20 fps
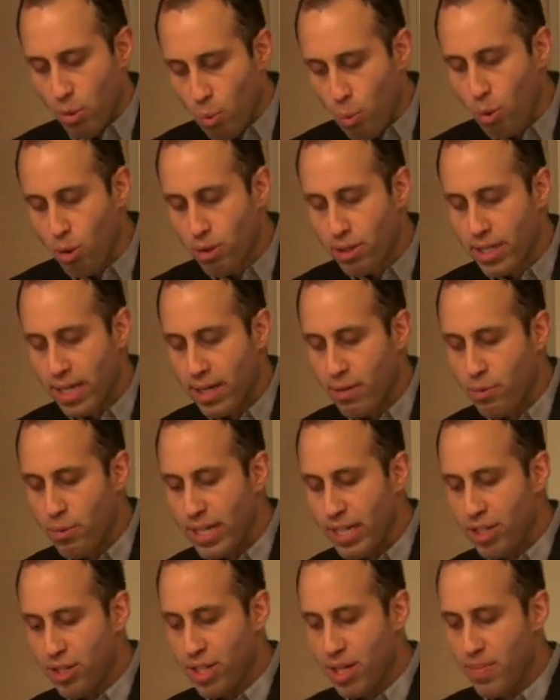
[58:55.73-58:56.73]
word had
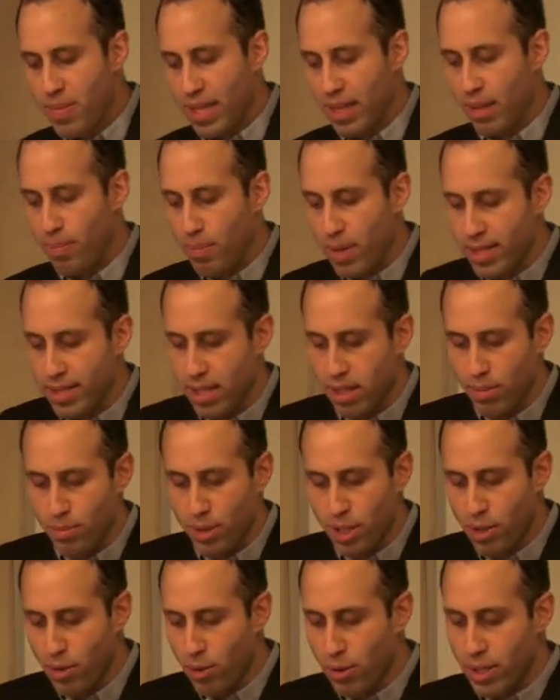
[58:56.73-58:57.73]
reached him that the Muslim
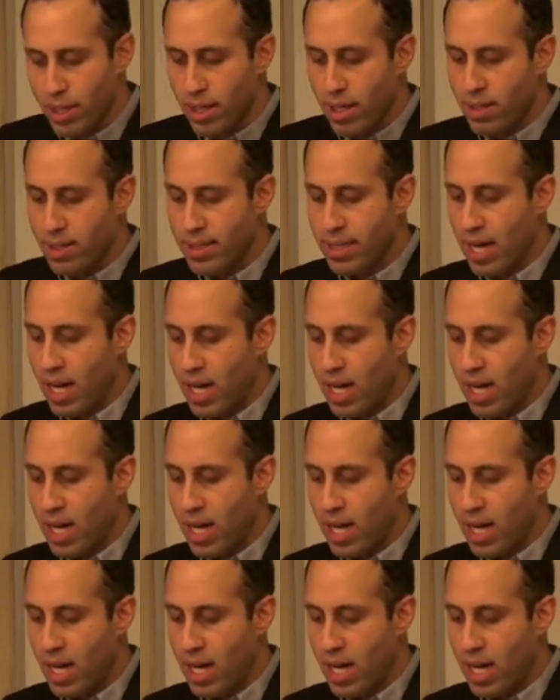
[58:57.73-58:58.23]
recording artist